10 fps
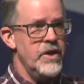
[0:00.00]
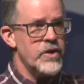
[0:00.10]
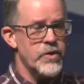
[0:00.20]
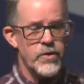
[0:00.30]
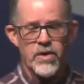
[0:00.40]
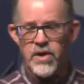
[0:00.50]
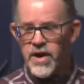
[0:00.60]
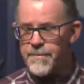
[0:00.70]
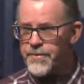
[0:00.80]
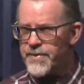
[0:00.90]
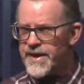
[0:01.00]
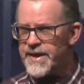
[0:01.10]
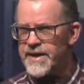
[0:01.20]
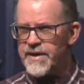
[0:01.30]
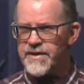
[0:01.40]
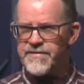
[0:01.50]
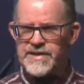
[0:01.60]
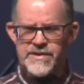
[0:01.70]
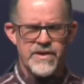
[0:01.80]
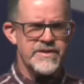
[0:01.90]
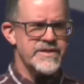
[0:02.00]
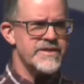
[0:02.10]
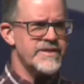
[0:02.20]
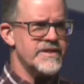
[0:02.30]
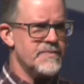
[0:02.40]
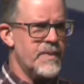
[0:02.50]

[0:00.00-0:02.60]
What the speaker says: who are operating out of a narcissist